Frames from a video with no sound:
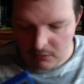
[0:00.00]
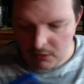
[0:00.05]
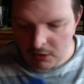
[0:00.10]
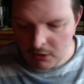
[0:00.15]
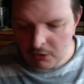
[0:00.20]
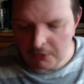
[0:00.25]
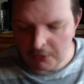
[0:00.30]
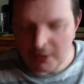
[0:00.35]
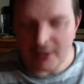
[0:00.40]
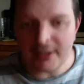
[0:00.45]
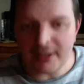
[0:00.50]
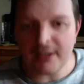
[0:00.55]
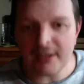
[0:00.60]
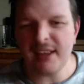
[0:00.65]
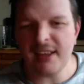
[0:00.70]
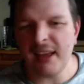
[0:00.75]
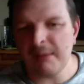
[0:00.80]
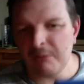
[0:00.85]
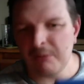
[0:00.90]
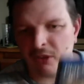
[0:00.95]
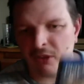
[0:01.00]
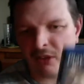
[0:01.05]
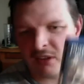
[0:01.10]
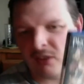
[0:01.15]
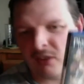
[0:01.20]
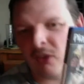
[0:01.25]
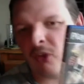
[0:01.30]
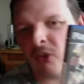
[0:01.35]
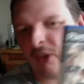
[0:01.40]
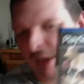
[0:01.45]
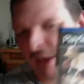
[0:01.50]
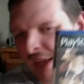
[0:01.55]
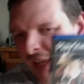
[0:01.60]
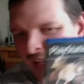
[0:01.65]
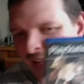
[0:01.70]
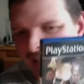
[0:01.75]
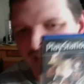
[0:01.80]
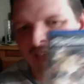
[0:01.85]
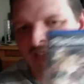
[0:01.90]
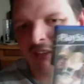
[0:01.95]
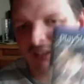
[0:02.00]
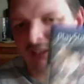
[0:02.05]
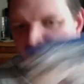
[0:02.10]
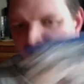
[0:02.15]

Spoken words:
They did games like God Hand and